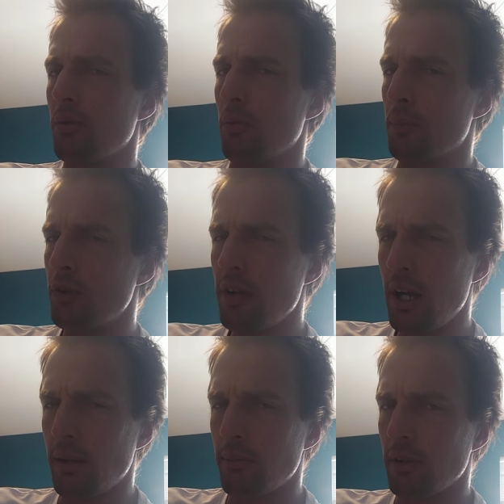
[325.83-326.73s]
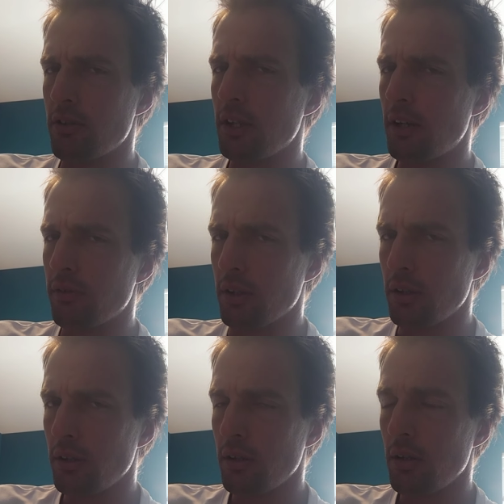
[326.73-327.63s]
One more time, listen carefully.
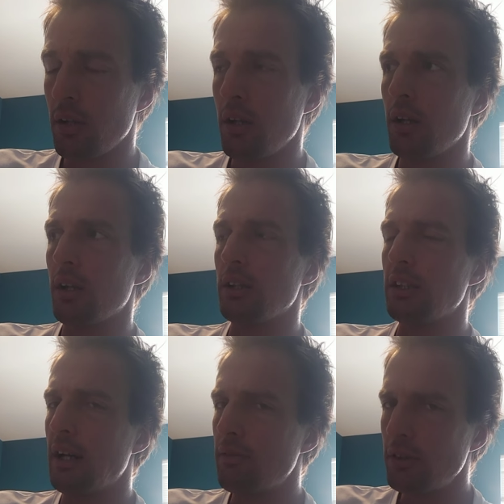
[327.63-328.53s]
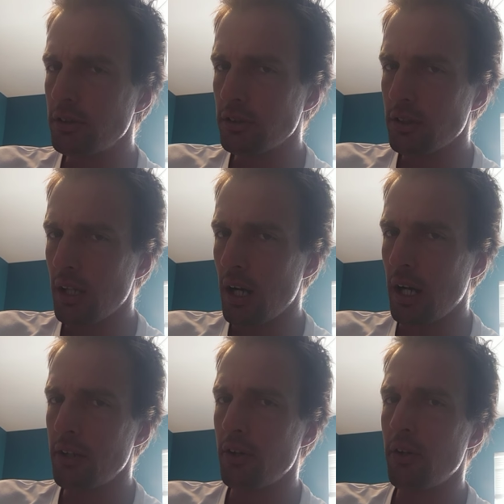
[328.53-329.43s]
Lovers
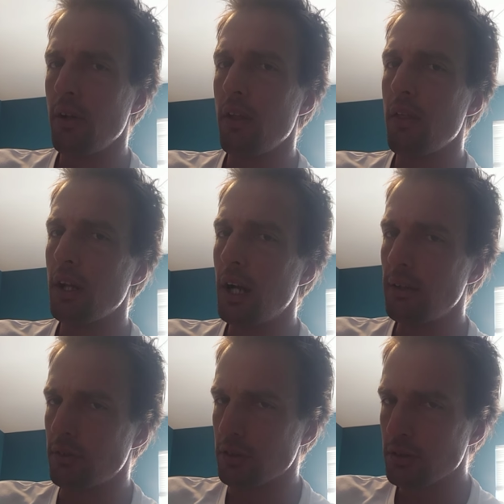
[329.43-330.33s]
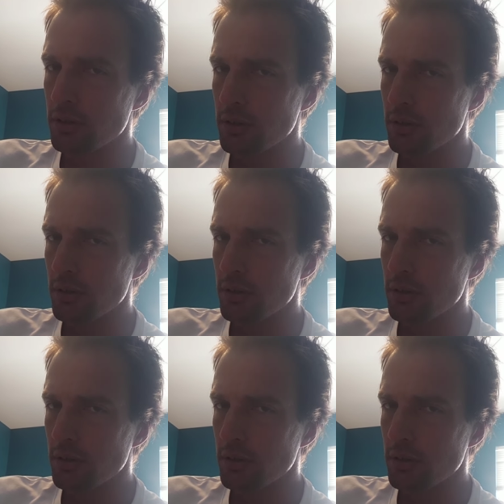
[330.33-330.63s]
under the covers.